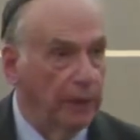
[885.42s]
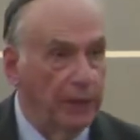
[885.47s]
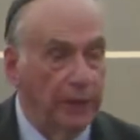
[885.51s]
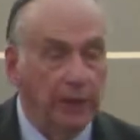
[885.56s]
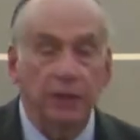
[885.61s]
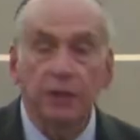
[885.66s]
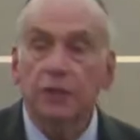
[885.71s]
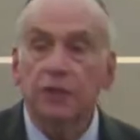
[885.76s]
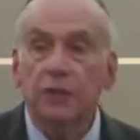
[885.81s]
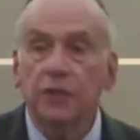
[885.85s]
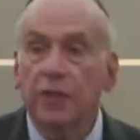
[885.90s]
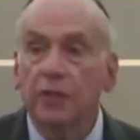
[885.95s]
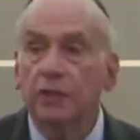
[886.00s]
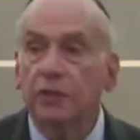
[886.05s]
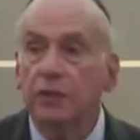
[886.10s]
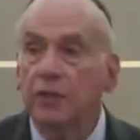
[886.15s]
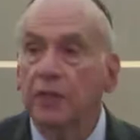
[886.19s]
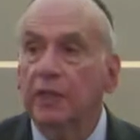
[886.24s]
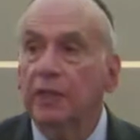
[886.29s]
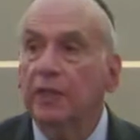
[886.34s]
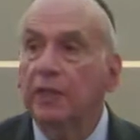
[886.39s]
in the
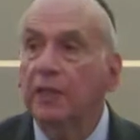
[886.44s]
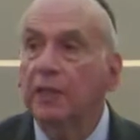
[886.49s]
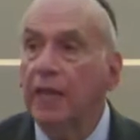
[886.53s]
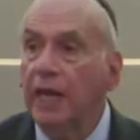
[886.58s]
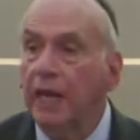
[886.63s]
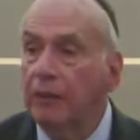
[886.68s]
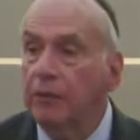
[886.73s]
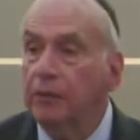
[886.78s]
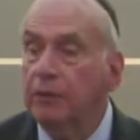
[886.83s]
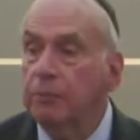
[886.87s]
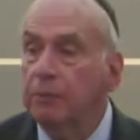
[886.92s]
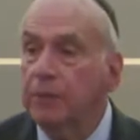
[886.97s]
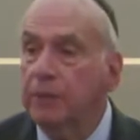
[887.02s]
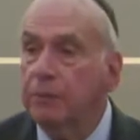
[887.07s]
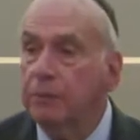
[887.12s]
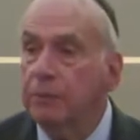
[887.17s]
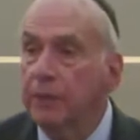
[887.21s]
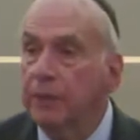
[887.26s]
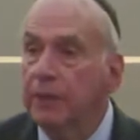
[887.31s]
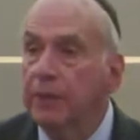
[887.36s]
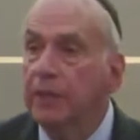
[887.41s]
sense that he allowed the
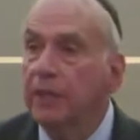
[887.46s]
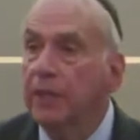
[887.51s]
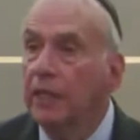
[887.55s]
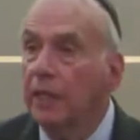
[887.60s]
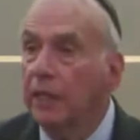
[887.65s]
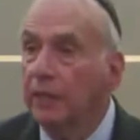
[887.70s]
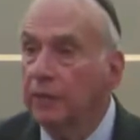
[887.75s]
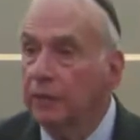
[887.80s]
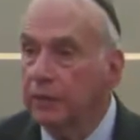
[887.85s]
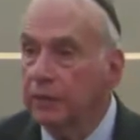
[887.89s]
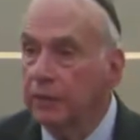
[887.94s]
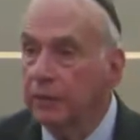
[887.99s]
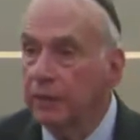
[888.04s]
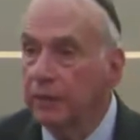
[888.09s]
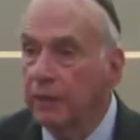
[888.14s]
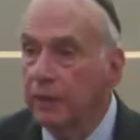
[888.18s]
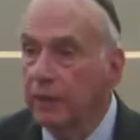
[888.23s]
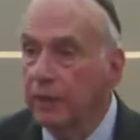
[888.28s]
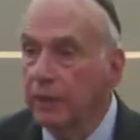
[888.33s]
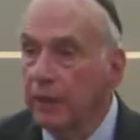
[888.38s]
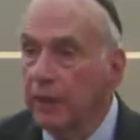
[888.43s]
people that he conquered
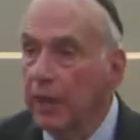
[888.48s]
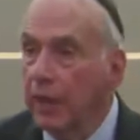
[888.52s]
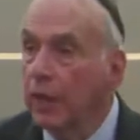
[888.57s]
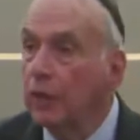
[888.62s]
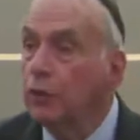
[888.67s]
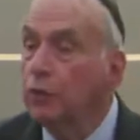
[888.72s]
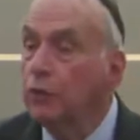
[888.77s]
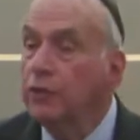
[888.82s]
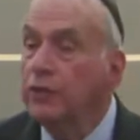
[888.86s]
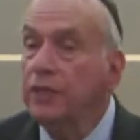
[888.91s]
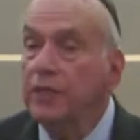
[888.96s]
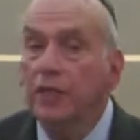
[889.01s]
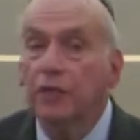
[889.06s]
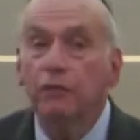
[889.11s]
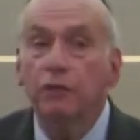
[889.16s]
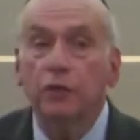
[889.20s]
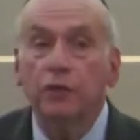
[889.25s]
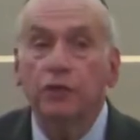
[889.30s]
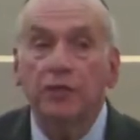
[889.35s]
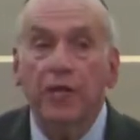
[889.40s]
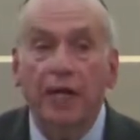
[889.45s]
a good deal
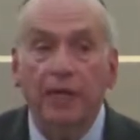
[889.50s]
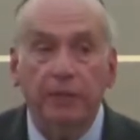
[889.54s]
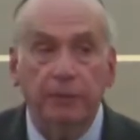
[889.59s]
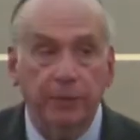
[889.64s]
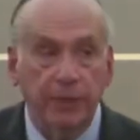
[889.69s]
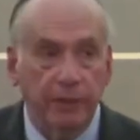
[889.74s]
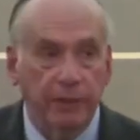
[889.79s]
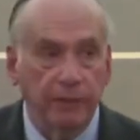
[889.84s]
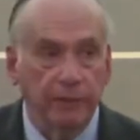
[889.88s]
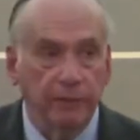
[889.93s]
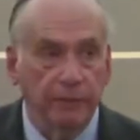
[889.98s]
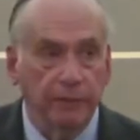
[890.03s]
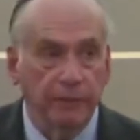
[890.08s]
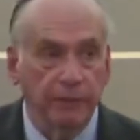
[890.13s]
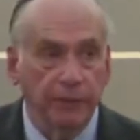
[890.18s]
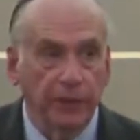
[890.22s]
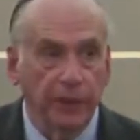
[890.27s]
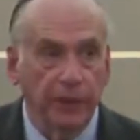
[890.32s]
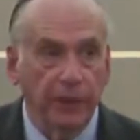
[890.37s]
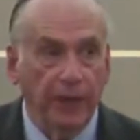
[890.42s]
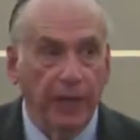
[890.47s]
of autonomy.
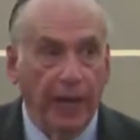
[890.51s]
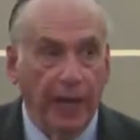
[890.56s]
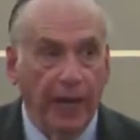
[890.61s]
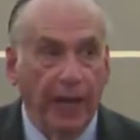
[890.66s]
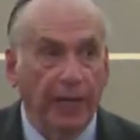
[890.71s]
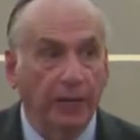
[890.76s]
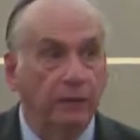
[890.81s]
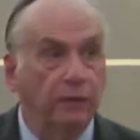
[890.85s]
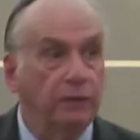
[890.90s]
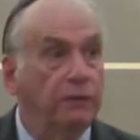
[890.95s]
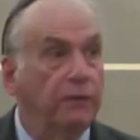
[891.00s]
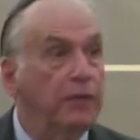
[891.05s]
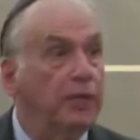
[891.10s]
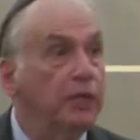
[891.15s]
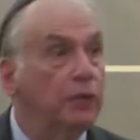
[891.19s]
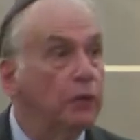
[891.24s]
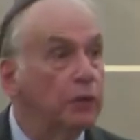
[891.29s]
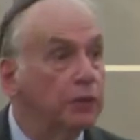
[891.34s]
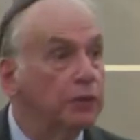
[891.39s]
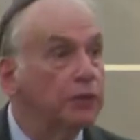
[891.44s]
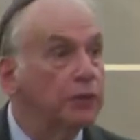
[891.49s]
And
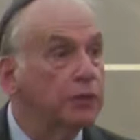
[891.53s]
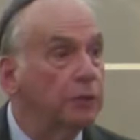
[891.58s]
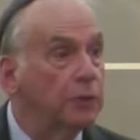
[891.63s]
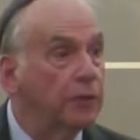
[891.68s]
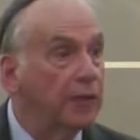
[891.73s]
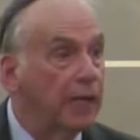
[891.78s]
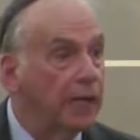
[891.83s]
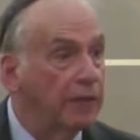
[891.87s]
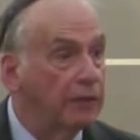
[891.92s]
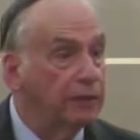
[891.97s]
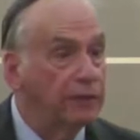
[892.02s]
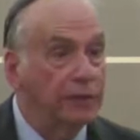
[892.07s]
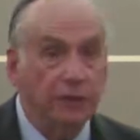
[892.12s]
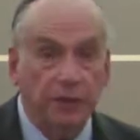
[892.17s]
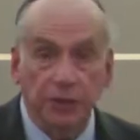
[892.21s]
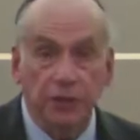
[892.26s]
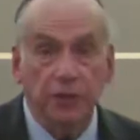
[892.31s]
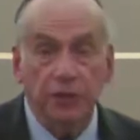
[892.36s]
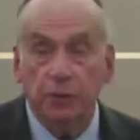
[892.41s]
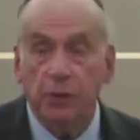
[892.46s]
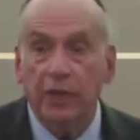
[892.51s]
he also allowed, and
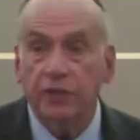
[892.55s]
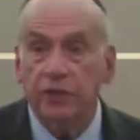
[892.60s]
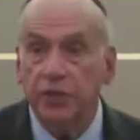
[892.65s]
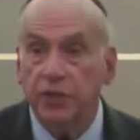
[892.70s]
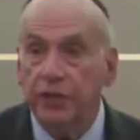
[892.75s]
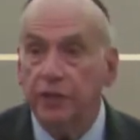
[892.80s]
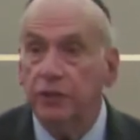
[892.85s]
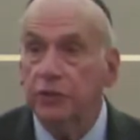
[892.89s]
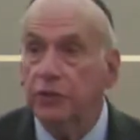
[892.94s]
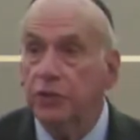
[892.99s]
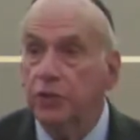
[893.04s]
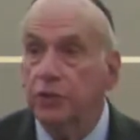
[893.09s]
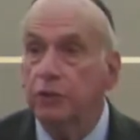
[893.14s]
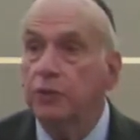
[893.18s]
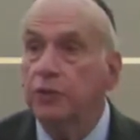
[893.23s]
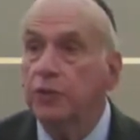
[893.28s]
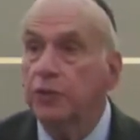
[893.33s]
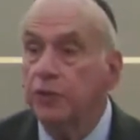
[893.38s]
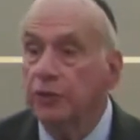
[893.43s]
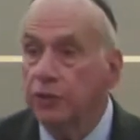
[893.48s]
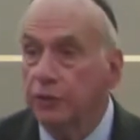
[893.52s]
this is why it changes
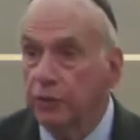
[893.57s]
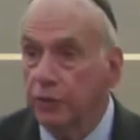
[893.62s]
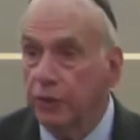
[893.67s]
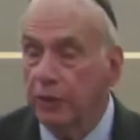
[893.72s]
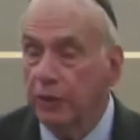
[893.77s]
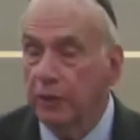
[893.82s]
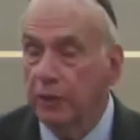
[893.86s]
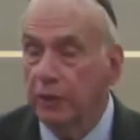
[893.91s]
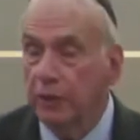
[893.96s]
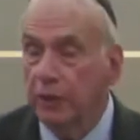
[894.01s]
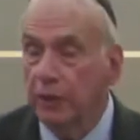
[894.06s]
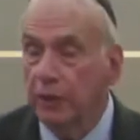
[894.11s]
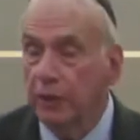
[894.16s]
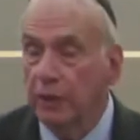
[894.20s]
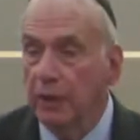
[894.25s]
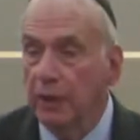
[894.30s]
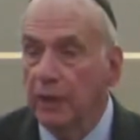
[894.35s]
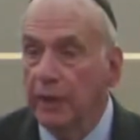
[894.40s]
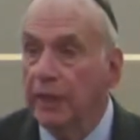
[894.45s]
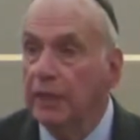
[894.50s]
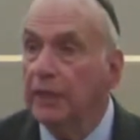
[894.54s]
Jewish history,
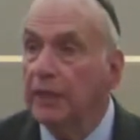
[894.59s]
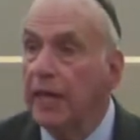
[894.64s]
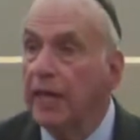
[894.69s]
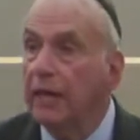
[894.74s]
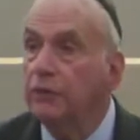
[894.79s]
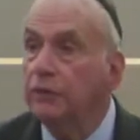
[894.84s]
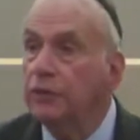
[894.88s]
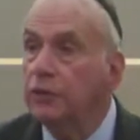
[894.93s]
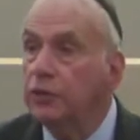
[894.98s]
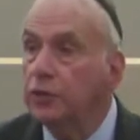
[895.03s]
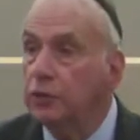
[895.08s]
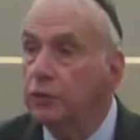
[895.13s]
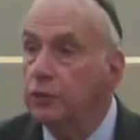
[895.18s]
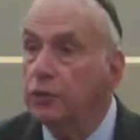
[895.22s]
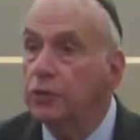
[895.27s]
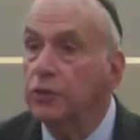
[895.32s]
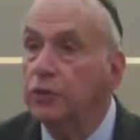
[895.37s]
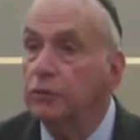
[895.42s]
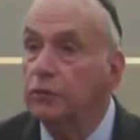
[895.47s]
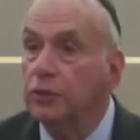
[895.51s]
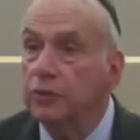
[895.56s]
he allowed the
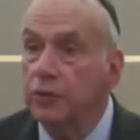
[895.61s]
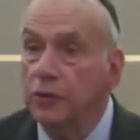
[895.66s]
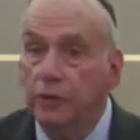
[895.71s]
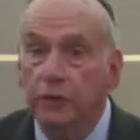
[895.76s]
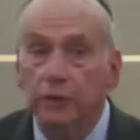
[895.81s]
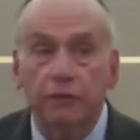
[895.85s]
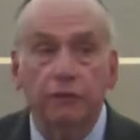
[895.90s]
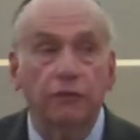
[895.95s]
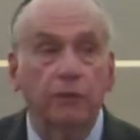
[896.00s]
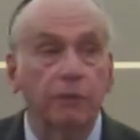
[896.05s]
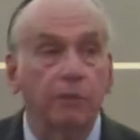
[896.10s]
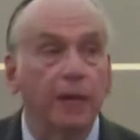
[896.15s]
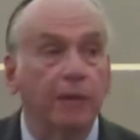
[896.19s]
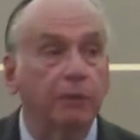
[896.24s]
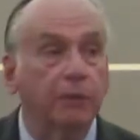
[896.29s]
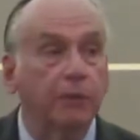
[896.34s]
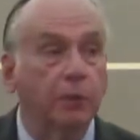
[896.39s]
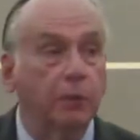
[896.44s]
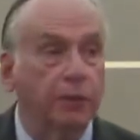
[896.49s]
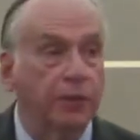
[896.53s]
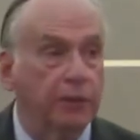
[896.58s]
Jews to return from
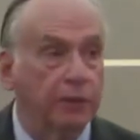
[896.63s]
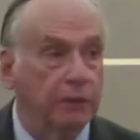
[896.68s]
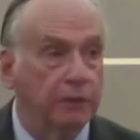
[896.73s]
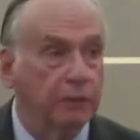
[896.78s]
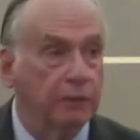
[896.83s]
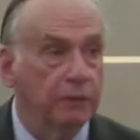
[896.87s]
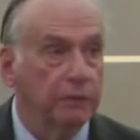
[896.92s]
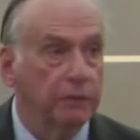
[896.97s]
Babylonia.